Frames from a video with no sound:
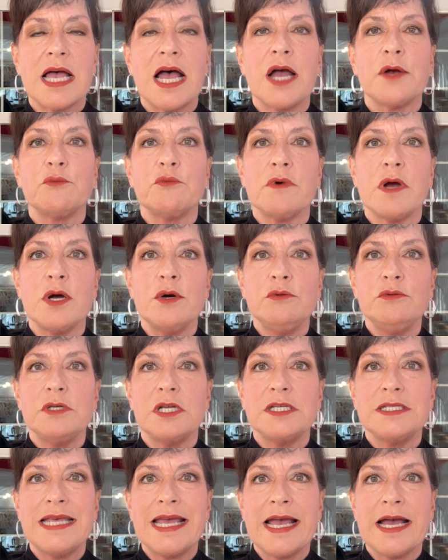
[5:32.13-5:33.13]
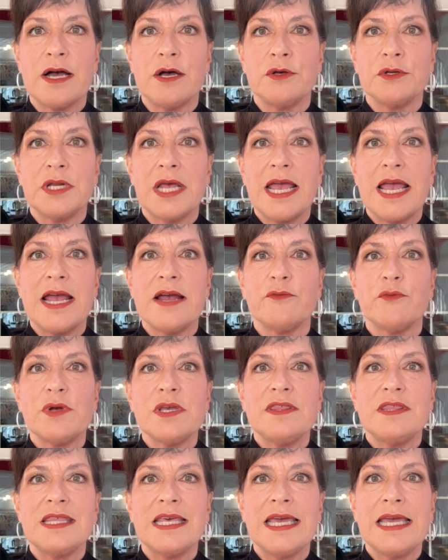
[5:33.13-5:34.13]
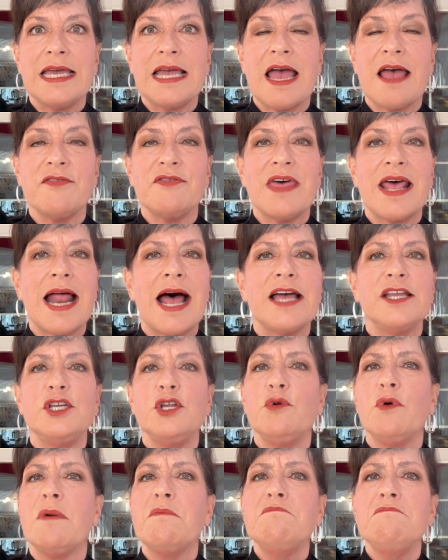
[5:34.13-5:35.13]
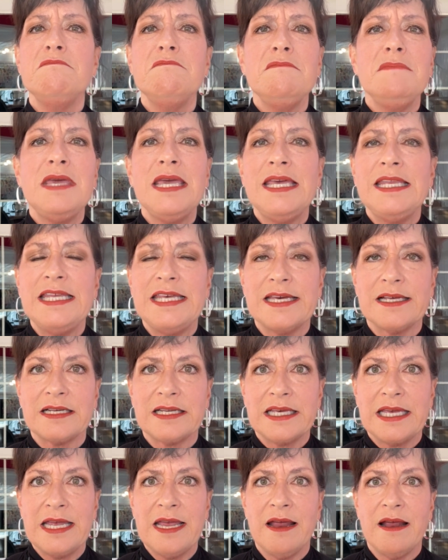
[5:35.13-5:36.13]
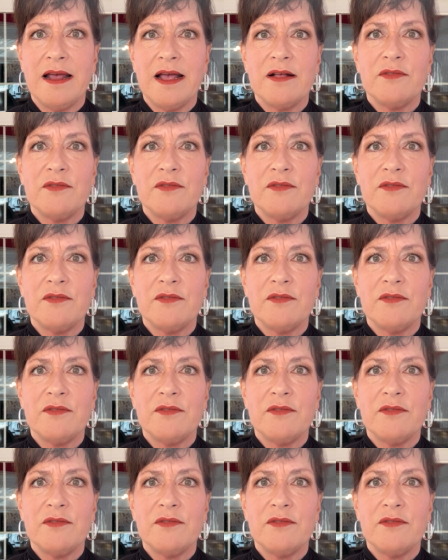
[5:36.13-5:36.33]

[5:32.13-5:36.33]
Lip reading: I wrote down everything that I knew immediately